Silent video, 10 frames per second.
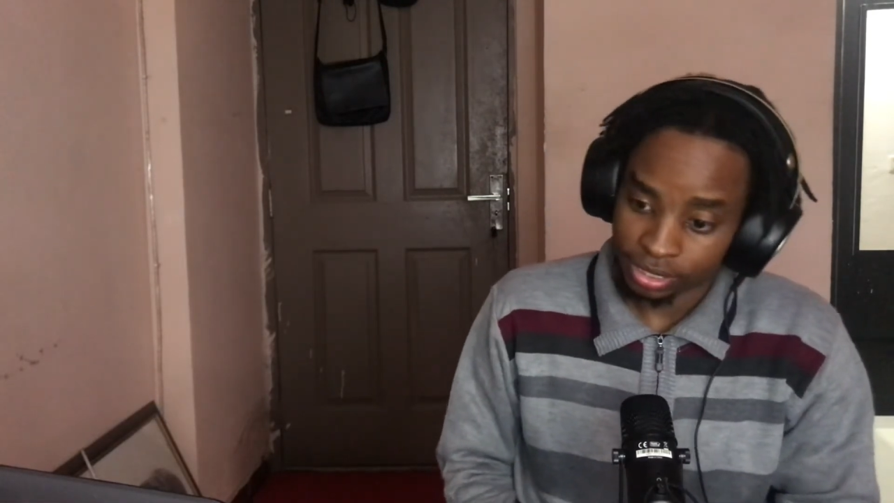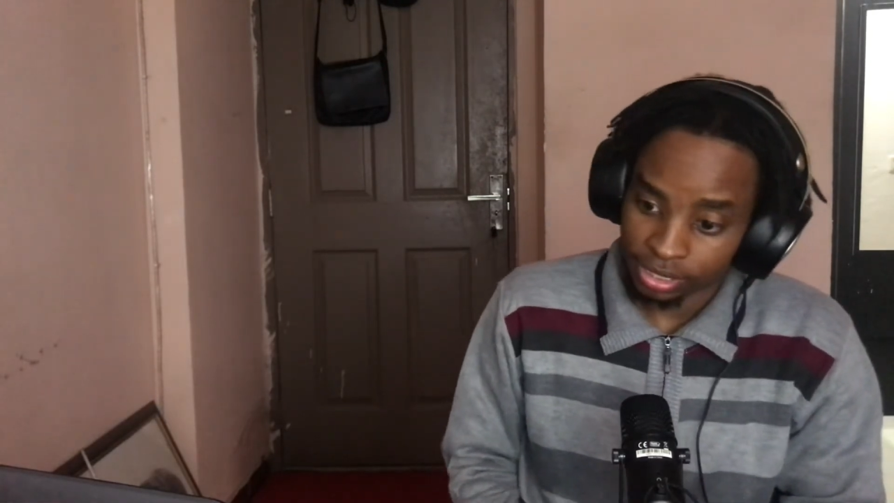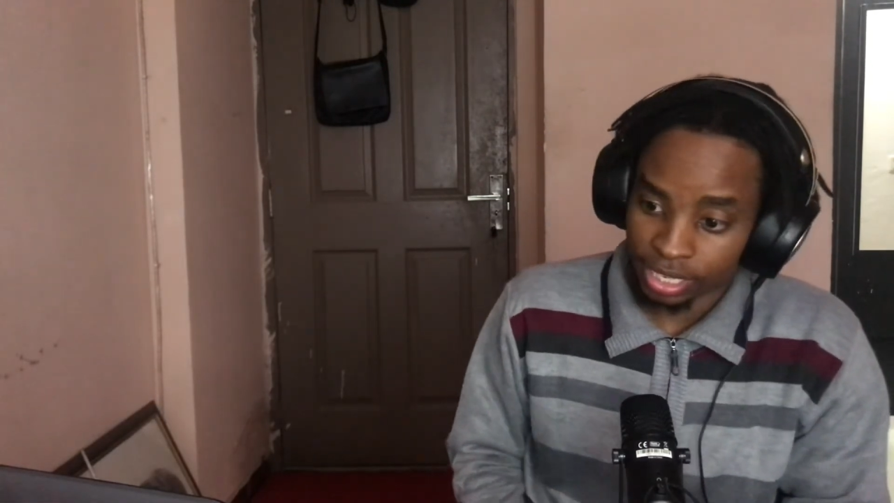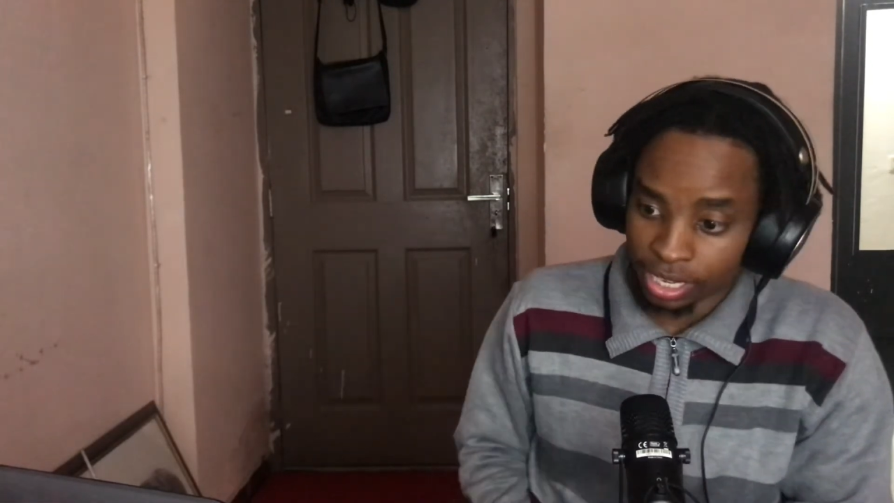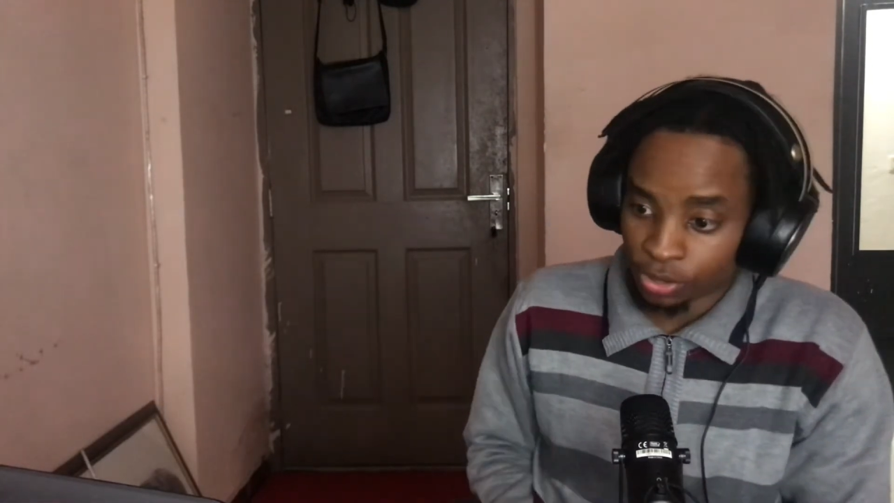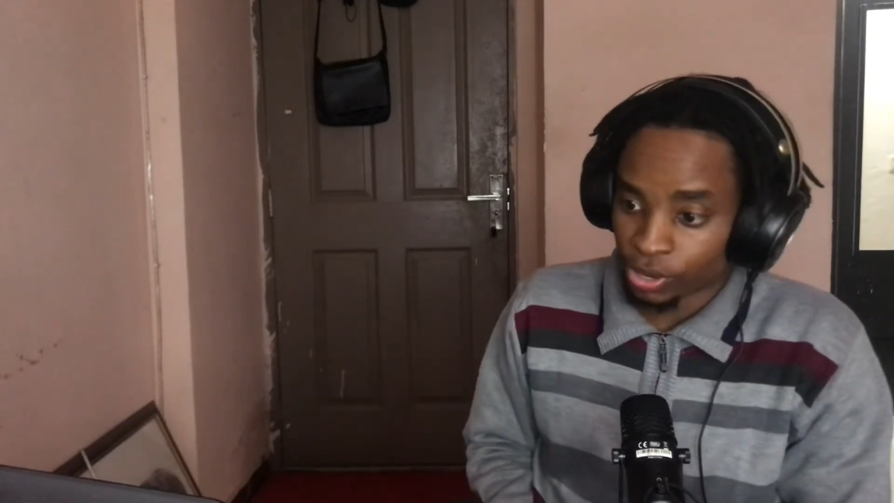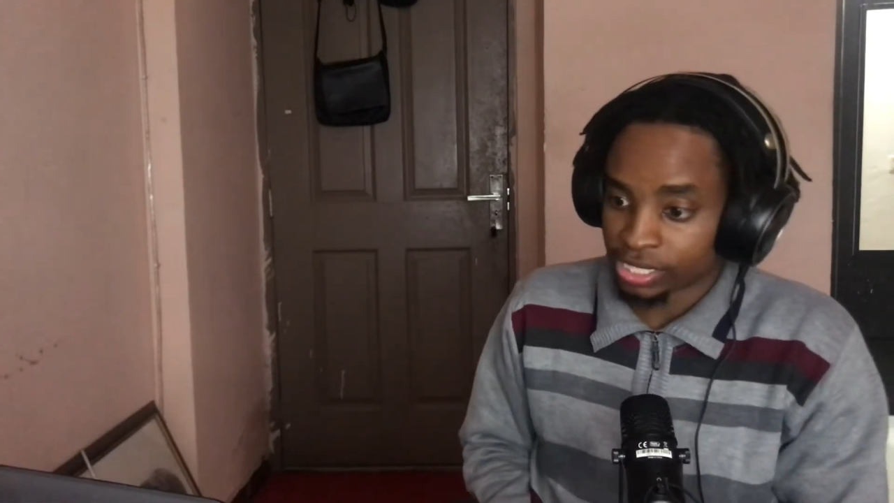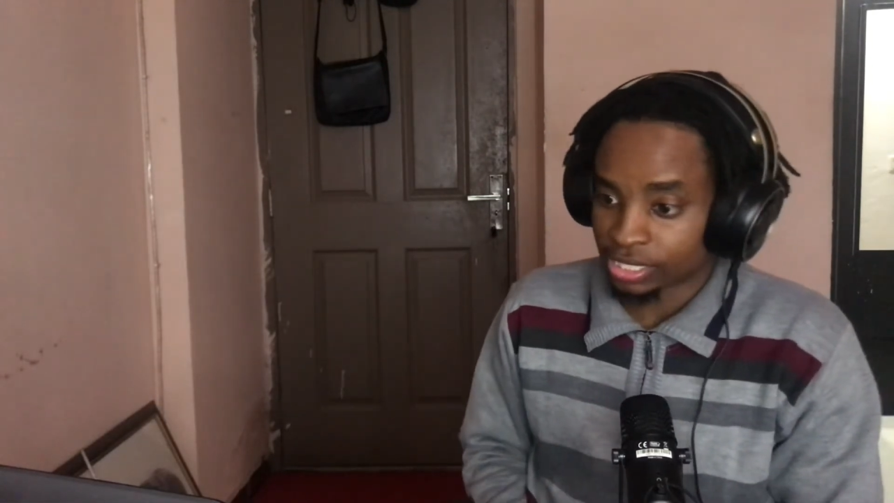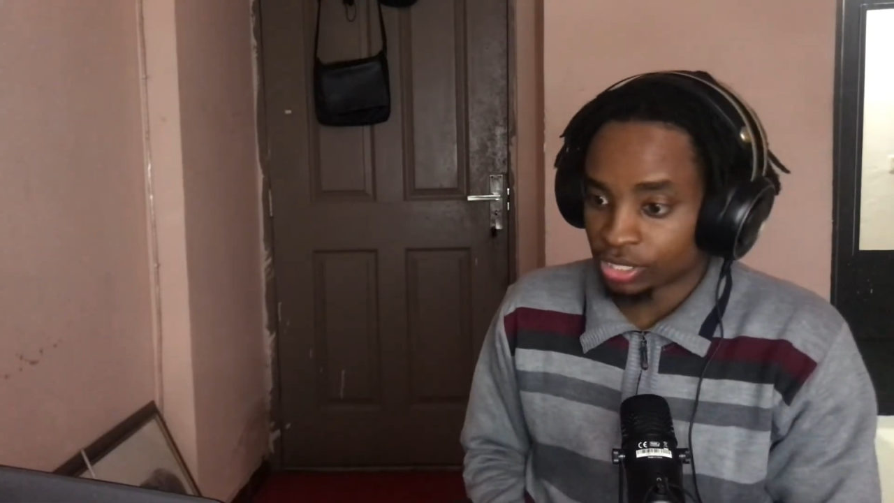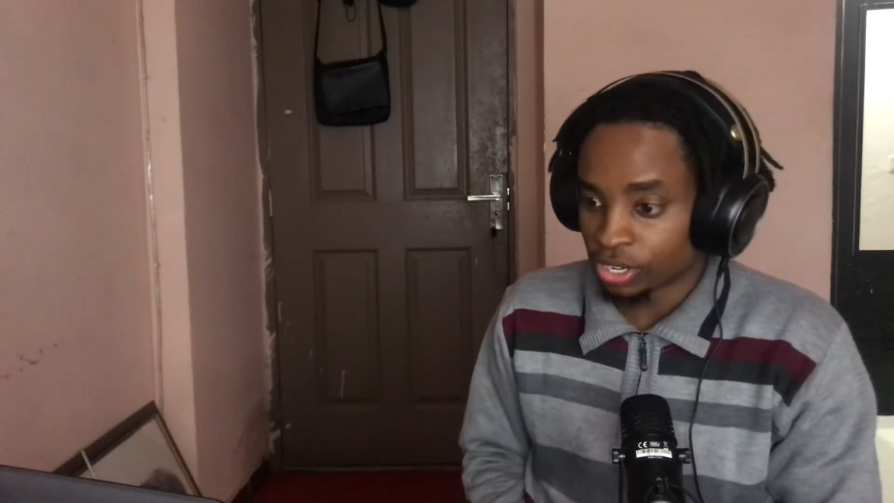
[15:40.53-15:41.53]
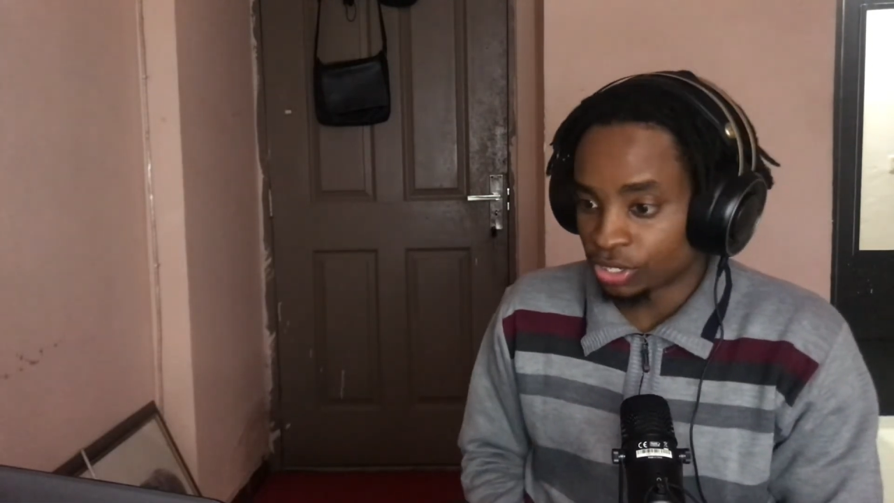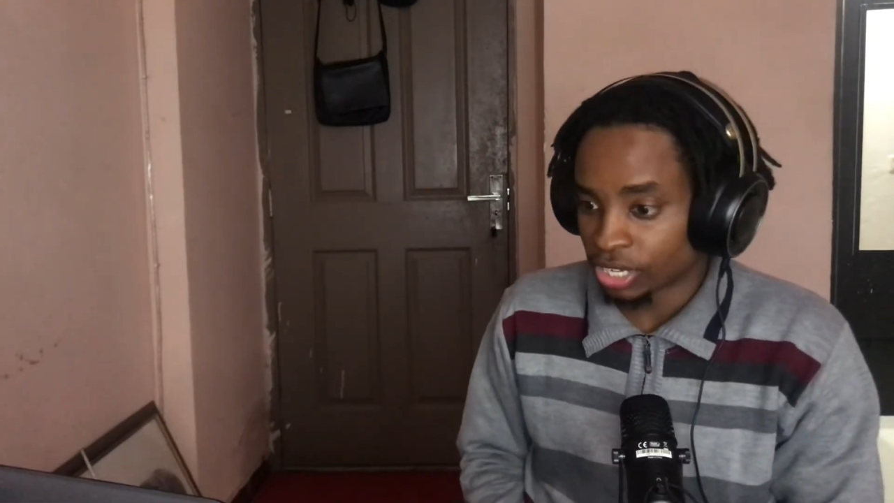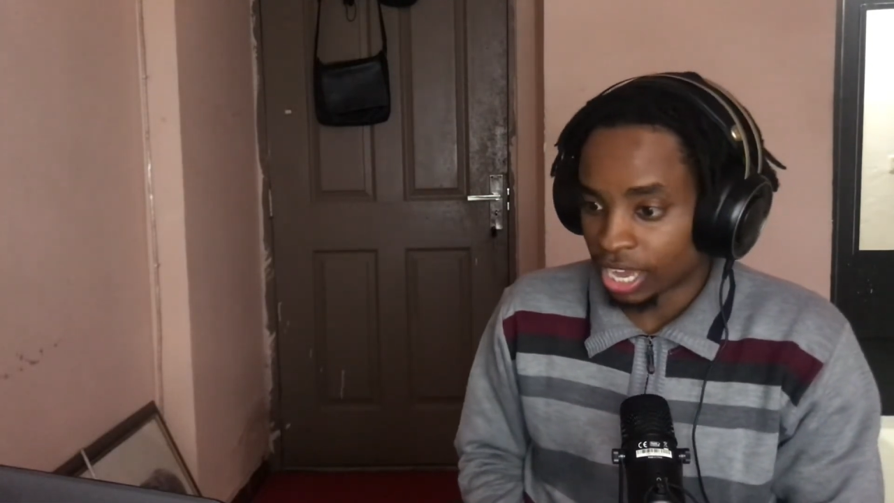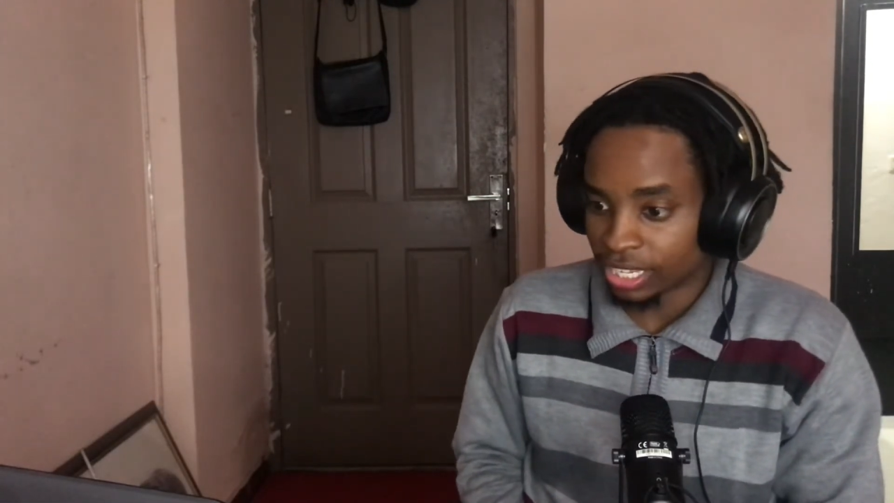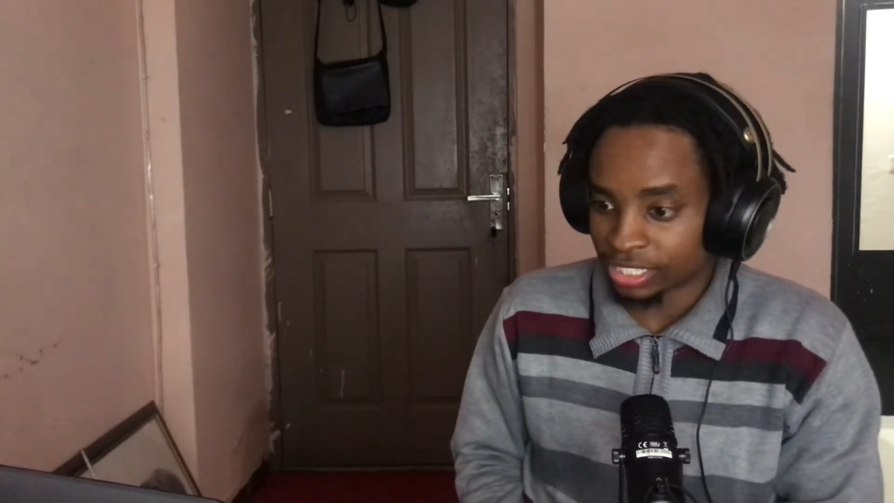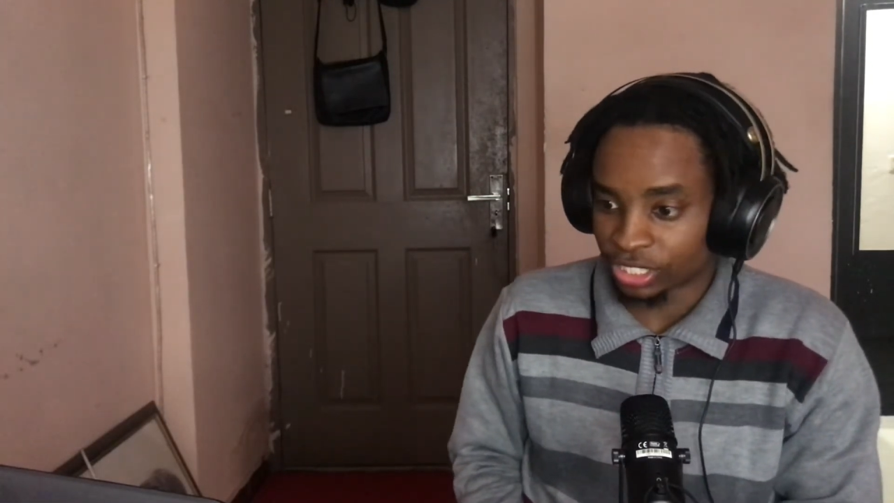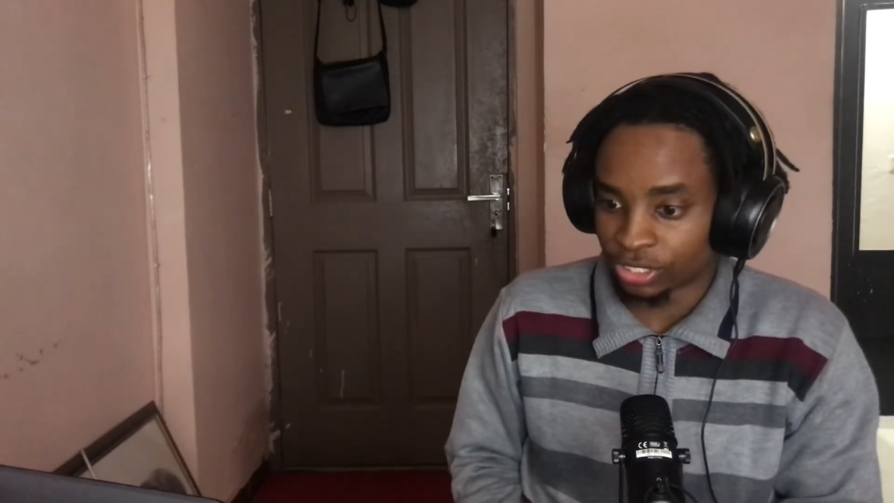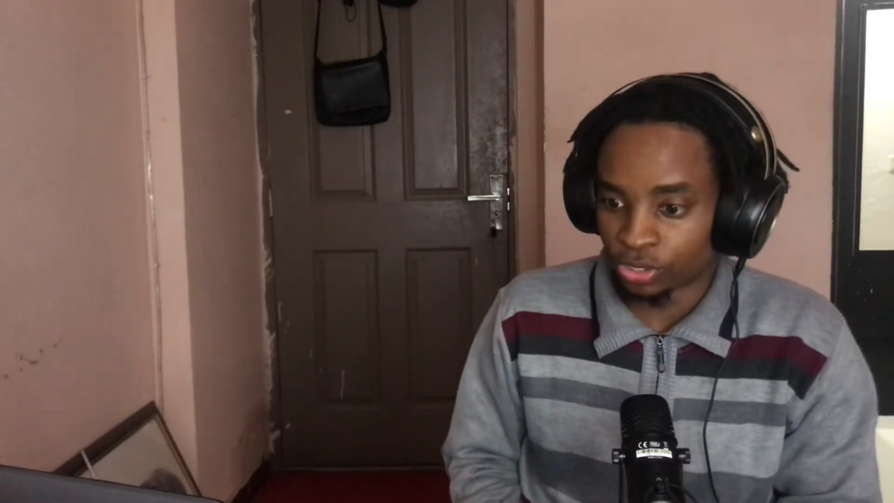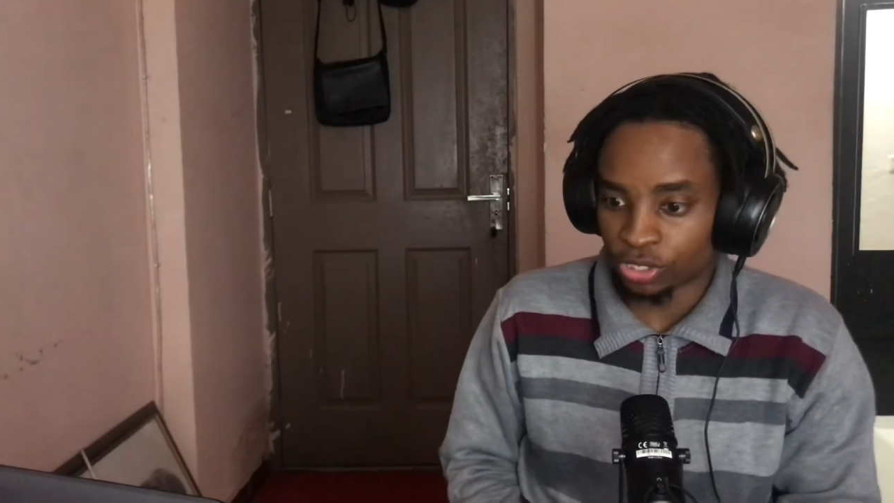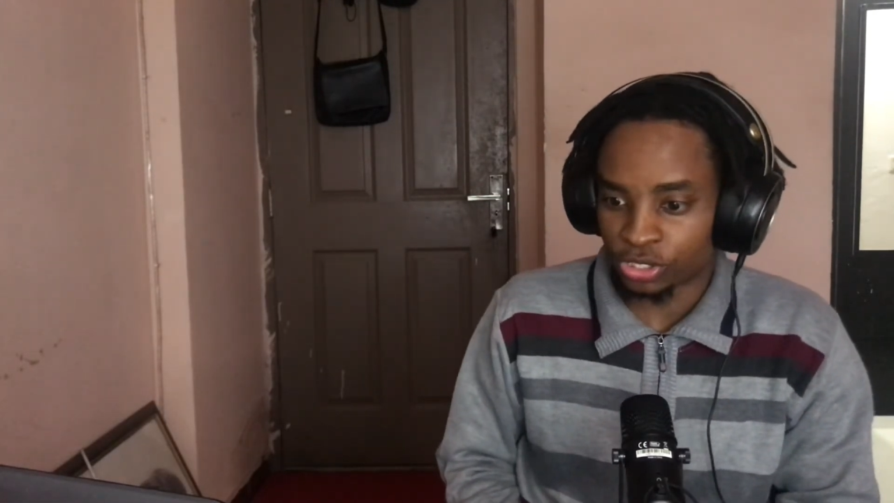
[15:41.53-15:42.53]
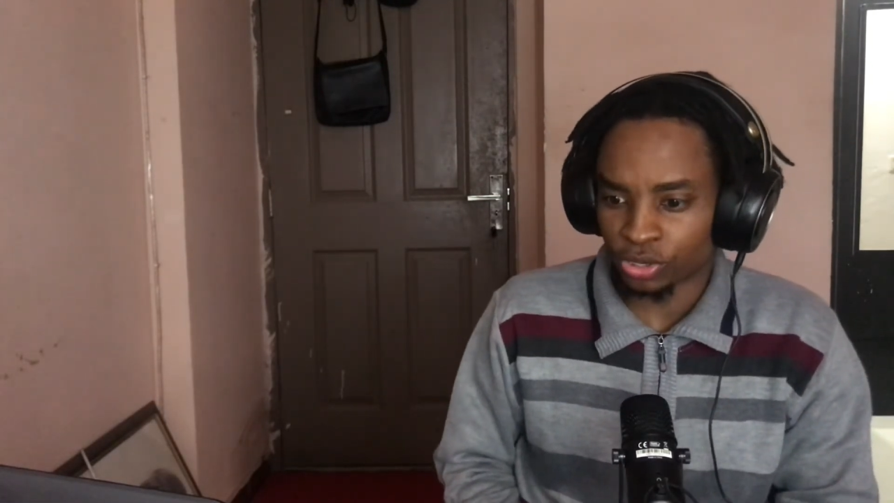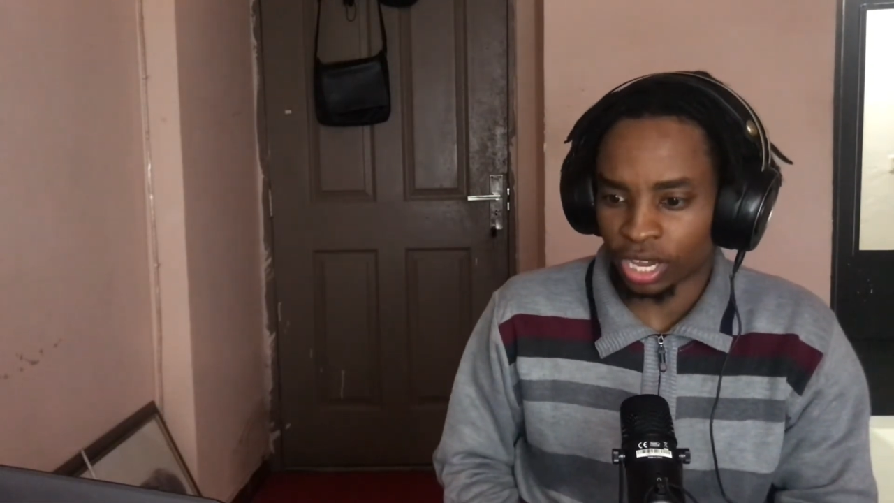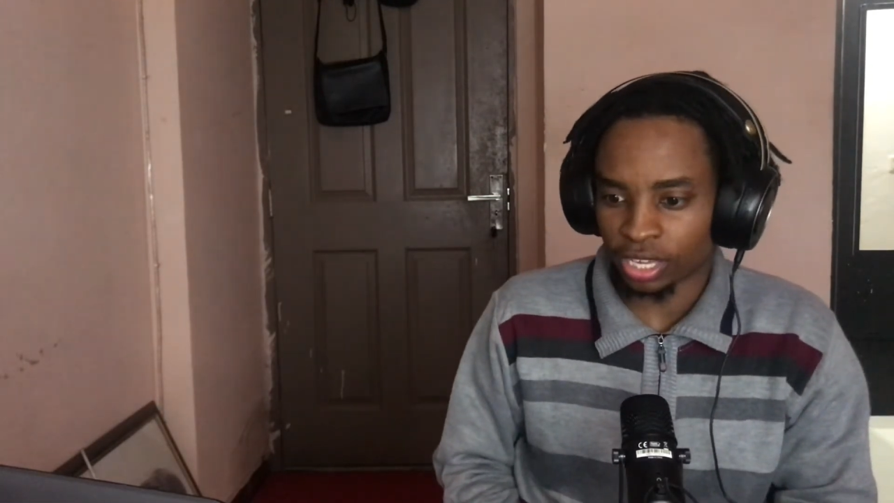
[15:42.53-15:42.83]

Yeah, anyways, you know, it's good to